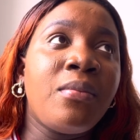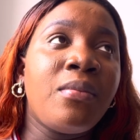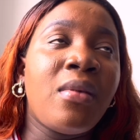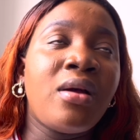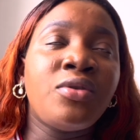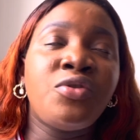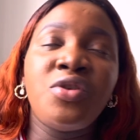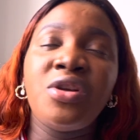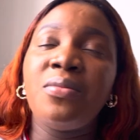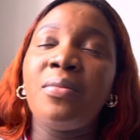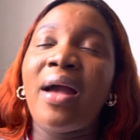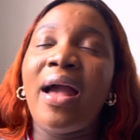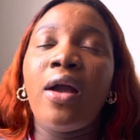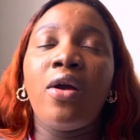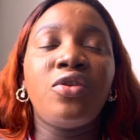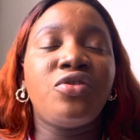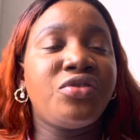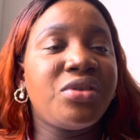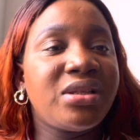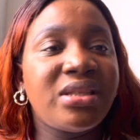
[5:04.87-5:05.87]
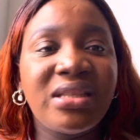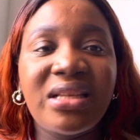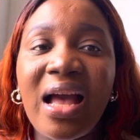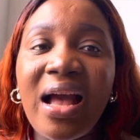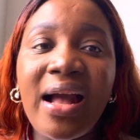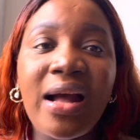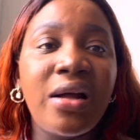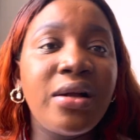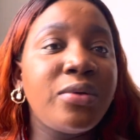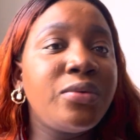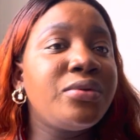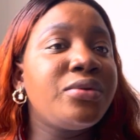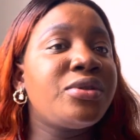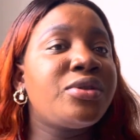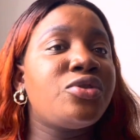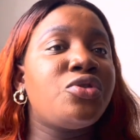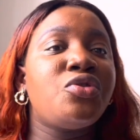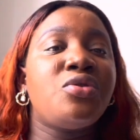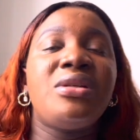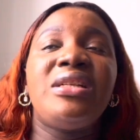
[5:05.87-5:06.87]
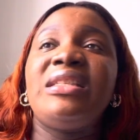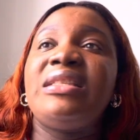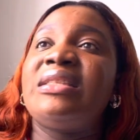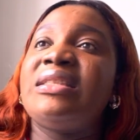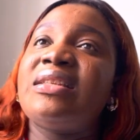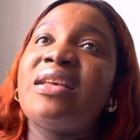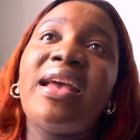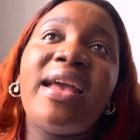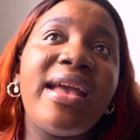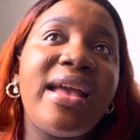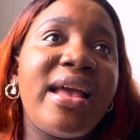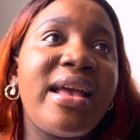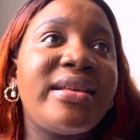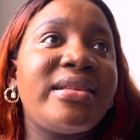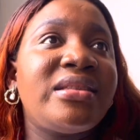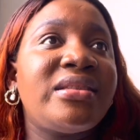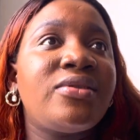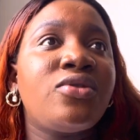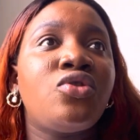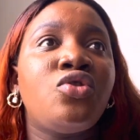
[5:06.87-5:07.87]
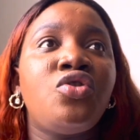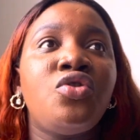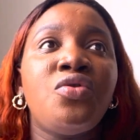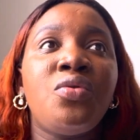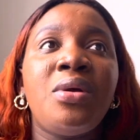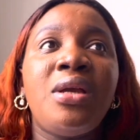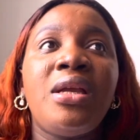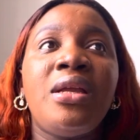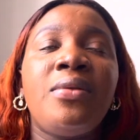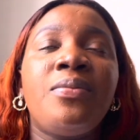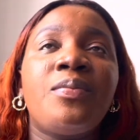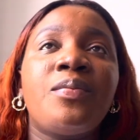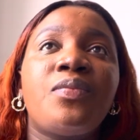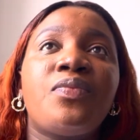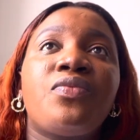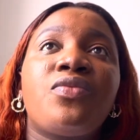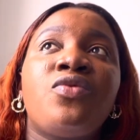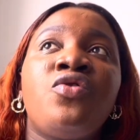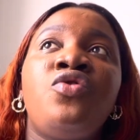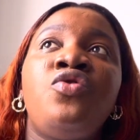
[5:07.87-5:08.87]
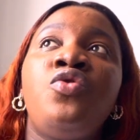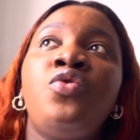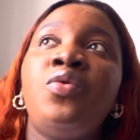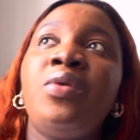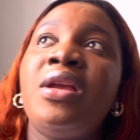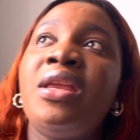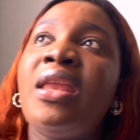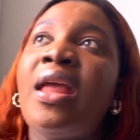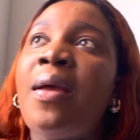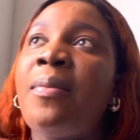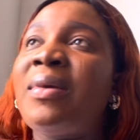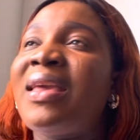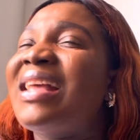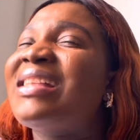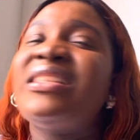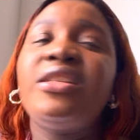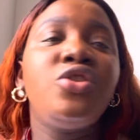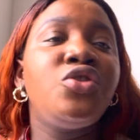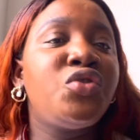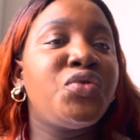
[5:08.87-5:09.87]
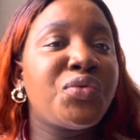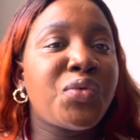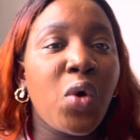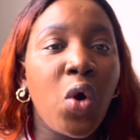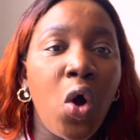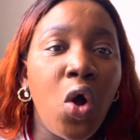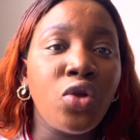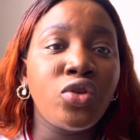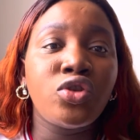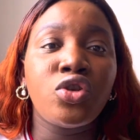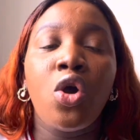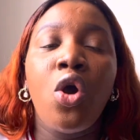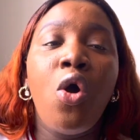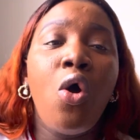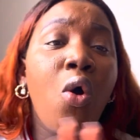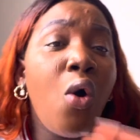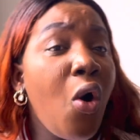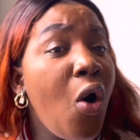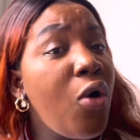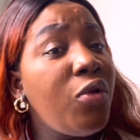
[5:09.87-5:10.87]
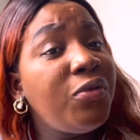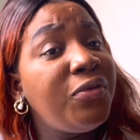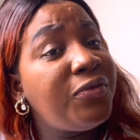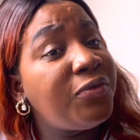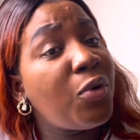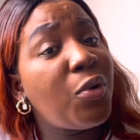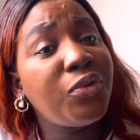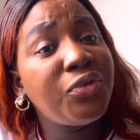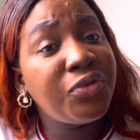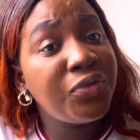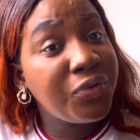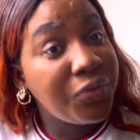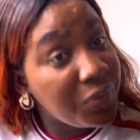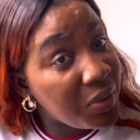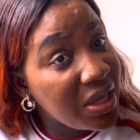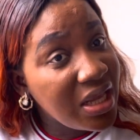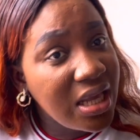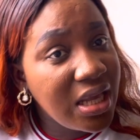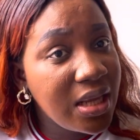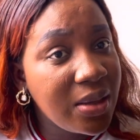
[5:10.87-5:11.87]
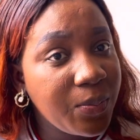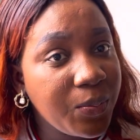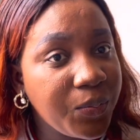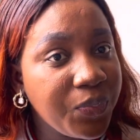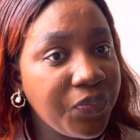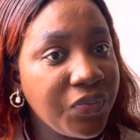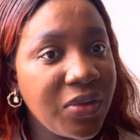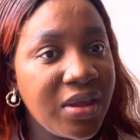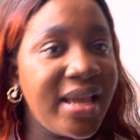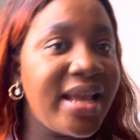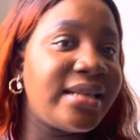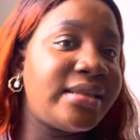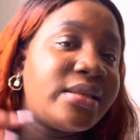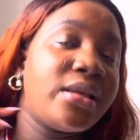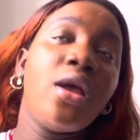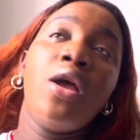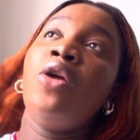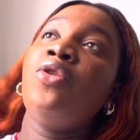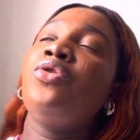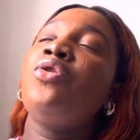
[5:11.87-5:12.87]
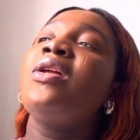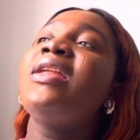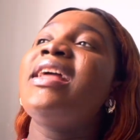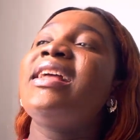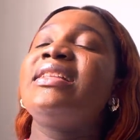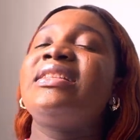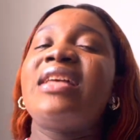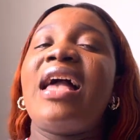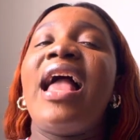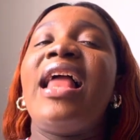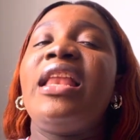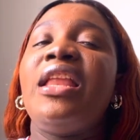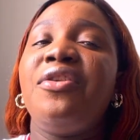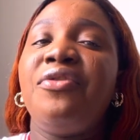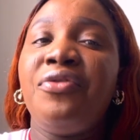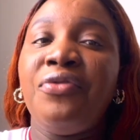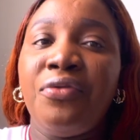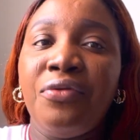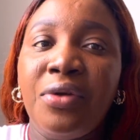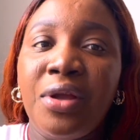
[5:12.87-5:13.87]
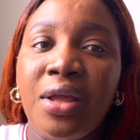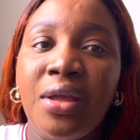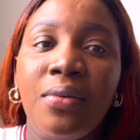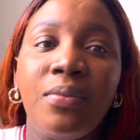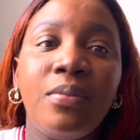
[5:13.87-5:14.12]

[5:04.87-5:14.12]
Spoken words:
doing my ultrasounds, doing tests, doing getting drugs, all for free. Yes, not entirely free.